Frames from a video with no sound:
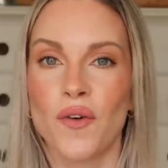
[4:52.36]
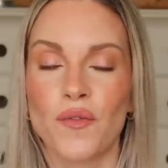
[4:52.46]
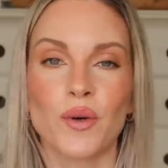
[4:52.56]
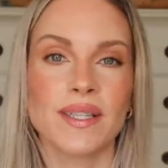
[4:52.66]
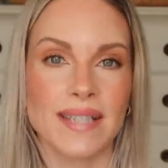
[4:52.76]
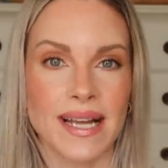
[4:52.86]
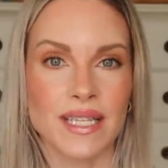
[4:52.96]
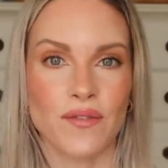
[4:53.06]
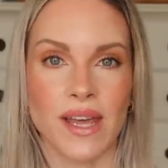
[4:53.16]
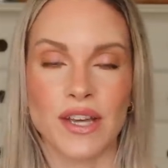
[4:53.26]
for signs
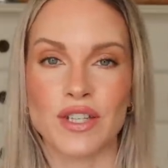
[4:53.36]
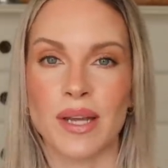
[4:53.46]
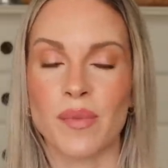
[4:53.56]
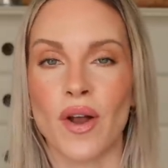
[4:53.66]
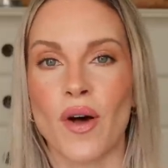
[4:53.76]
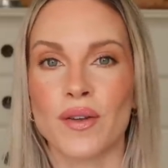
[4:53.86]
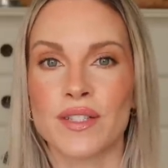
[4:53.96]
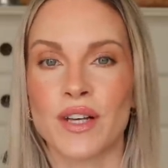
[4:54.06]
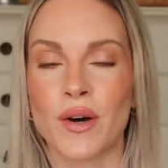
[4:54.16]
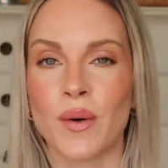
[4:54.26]
of aging, but
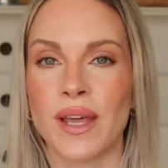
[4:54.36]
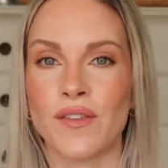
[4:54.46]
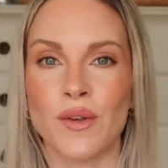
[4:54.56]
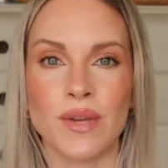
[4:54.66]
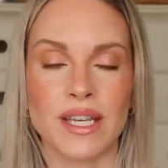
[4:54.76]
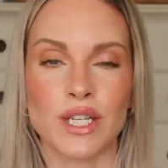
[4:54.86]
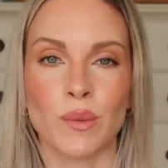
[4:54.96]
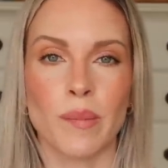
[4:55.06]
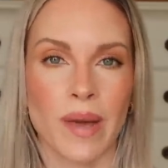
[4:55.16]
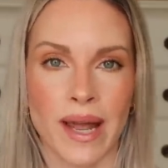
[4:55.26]
also if you need to
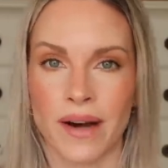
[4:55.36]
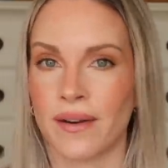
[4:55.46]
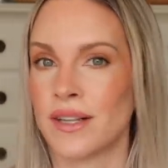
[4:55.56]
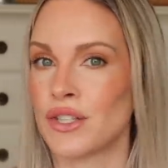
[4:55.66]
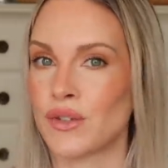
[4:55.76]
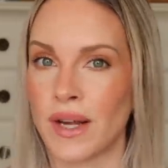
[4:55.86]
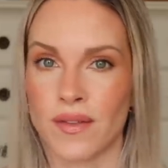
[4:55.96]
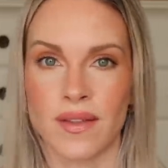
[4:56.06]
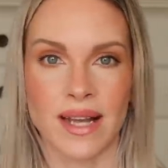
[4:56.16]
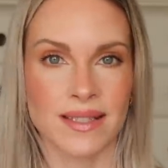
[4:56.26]
repair and
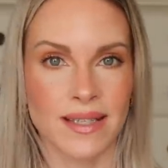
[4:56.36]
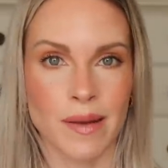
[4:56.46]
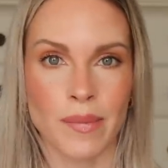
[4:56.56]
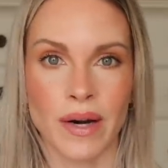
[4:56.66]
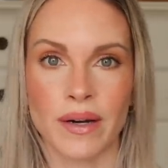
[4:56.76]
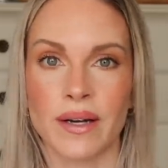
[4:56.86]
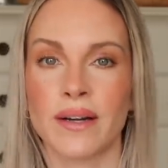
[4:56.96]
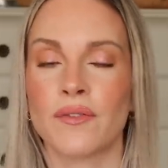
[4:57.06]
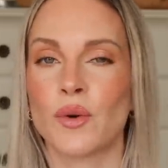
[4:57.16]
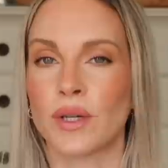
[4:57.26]
strengthen that skin barrier,
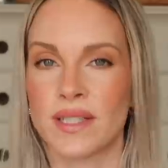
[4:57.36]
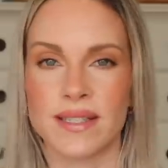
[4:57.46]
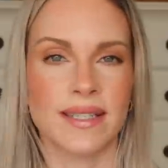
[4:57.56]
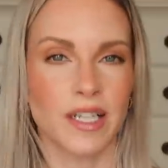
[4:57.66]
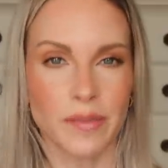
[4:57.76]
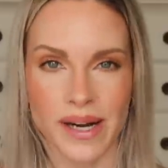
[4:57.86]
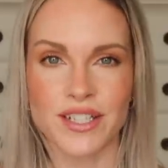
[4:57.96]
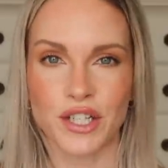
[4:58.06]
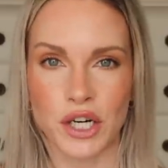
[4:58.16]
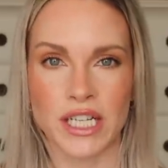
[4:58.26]
of course the ceramides
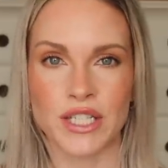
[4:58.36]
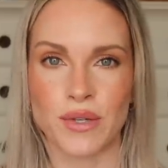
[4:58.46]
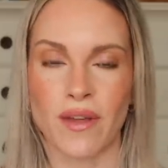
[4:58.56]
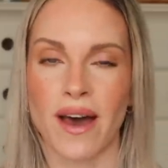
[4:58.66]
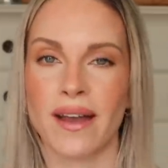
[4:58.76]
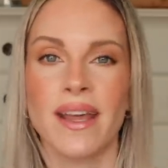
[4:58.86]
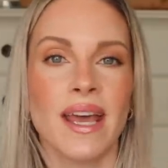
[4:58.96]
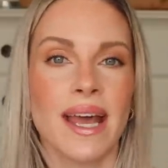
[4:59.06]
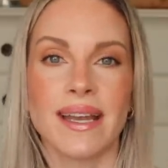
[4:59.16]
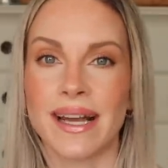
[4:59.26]
are gonna do that.
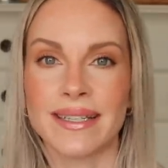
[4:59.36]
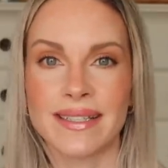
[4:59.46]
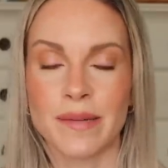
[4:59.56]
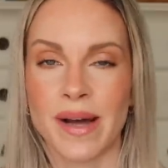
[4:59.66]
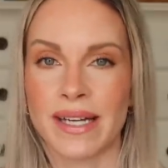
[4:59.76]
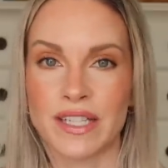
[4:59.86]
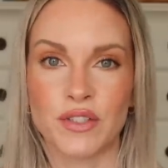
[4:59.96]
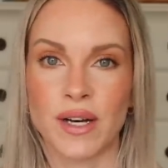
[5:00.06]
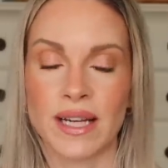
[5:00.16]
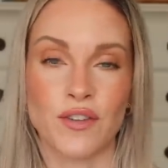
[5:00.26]
Niacinamide is
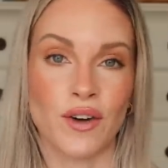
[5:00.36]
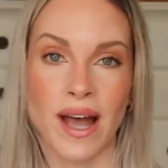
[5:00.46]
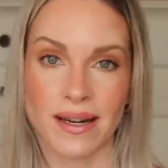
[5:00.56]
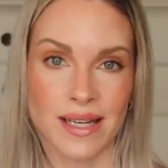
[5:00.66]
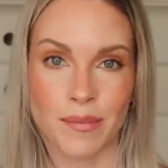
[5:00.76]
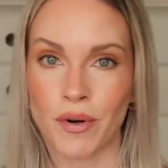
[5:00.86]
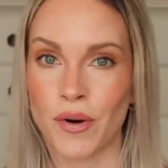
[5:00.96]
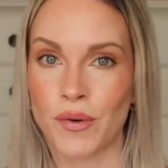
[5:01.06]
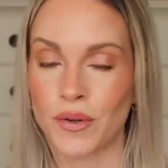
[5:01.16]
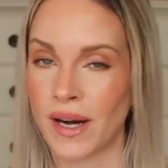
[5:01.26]
great if you're acne
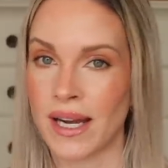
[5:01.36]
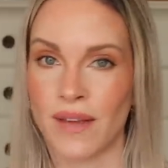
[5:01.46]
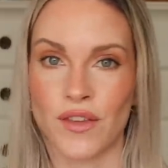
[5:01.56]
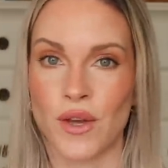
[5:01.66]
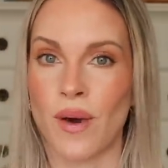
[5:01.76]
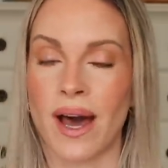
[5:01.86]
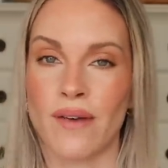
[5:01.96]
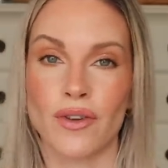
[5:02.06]
prone, great if you have a